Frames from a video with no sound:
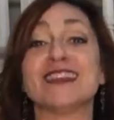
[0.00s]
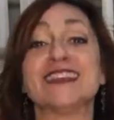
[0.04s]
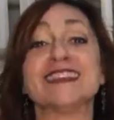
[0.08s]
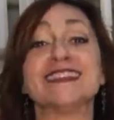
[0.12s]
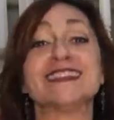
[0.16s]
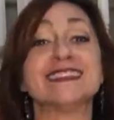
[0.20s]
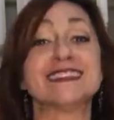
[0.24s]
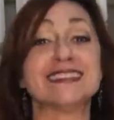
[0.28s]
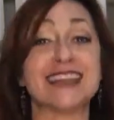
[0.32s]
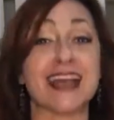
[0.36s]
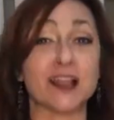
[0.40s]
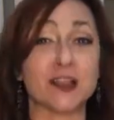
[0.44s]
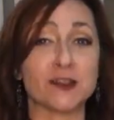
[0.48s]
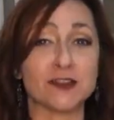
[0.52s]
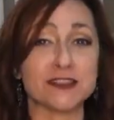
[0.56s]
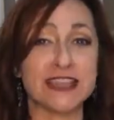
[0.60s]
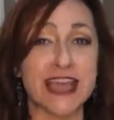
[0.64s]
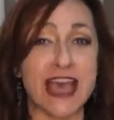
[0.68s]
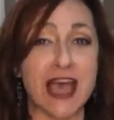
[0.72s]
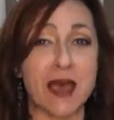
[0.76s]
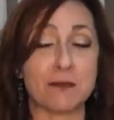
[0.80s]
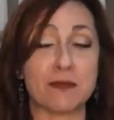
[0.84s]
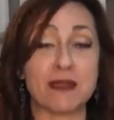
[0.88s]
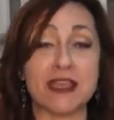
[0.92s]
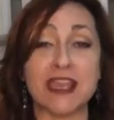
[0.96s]
The seller's
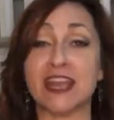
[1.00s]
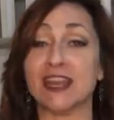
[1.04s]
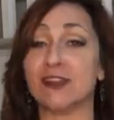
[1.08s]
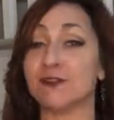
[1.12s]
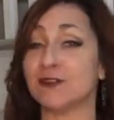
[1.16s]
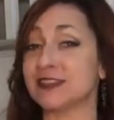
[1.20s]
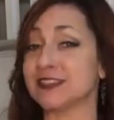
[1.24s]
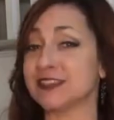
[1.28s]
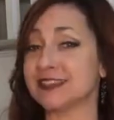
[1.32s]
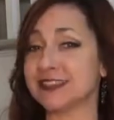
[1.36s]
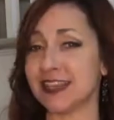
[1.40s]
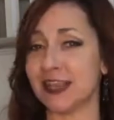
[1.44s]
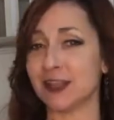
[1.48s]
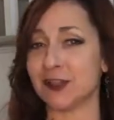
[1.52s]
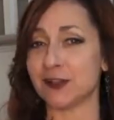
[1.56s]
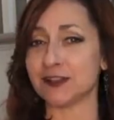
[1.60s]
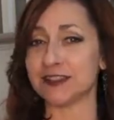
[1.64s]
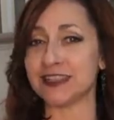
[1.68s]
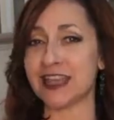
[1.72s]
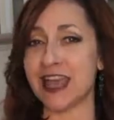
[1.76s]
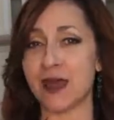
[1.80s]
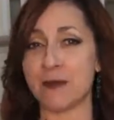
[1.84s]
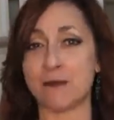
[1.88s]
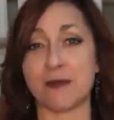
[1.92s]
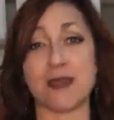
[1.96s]
happy, and if the
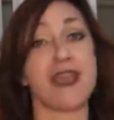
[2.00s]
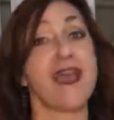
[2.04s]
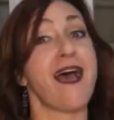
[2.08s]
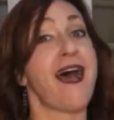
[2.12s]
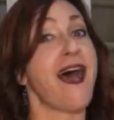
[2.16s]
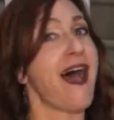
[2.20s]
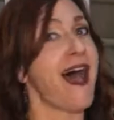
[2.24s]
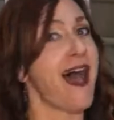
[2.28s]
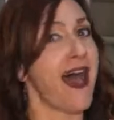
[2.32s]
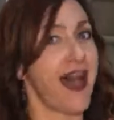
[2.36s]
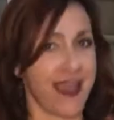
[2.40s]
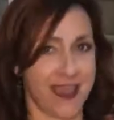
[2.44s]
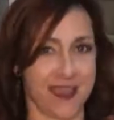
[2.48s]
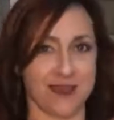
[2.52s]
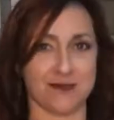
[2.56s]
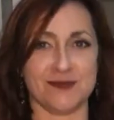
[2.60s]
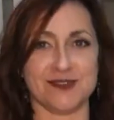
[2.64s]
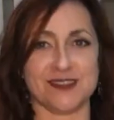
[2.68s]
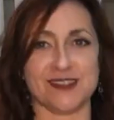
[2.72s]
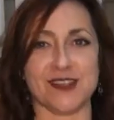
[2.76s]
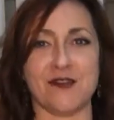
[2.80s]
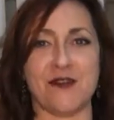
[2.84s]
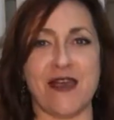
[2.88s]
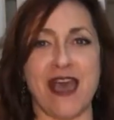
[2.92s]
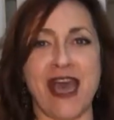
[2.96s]
seller's happy, I am
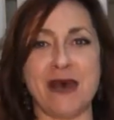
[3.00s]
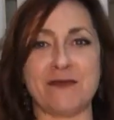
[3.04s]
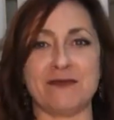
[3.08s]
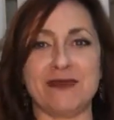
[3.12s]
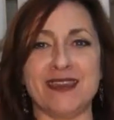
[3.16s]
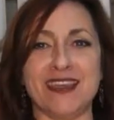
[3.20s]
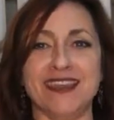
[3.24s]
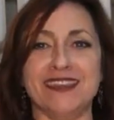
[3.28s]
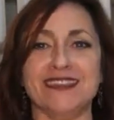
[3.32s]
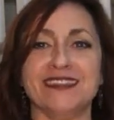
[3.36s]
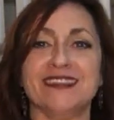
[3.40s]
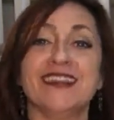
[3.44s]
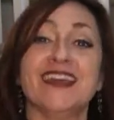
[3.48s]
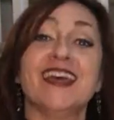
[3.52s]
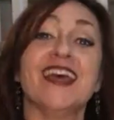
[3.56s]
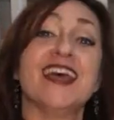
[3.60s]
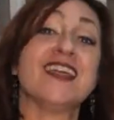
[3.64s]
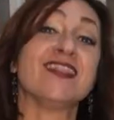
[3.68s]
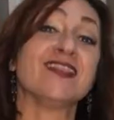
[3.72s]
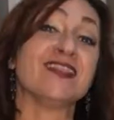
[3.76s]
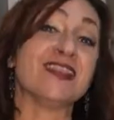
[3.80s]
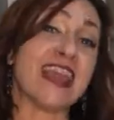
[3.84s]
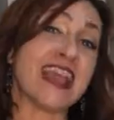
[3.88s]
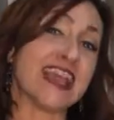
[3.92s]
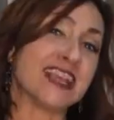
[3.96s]
so happy.
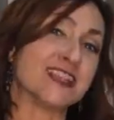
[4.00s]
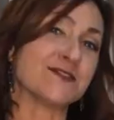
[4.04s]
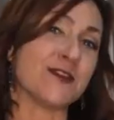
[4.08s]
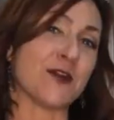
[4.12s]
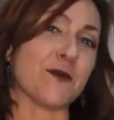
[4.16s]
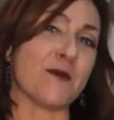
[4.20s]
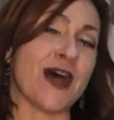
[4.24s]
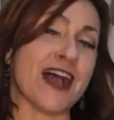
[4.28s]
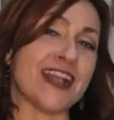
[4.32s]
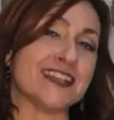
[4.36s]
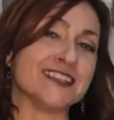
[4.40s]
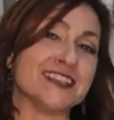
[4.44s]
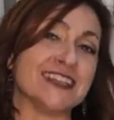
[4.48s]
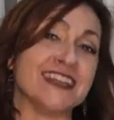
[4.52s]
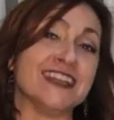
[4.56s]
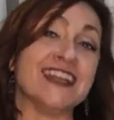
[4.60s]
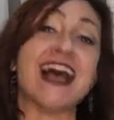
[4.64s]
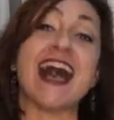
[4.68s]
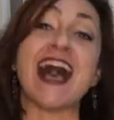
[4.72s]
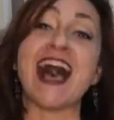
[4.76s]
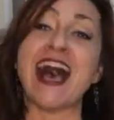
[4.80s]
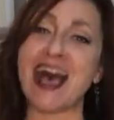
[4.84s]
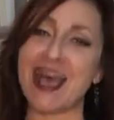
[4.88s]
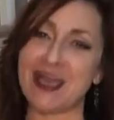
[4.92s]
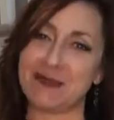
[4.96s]
Thanks for
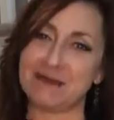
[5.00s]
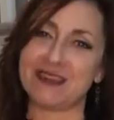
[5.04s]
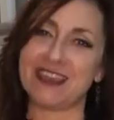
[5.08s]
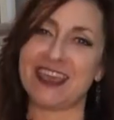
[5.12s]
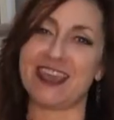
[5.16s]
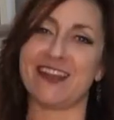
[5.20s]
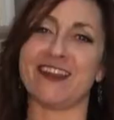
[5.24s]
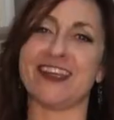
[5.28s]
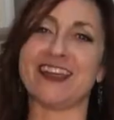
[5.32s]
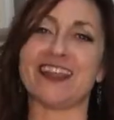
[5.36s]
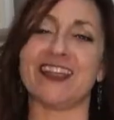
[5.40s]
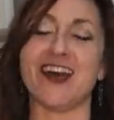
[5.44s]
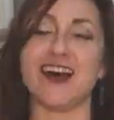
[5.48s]
watching. I'm Kerri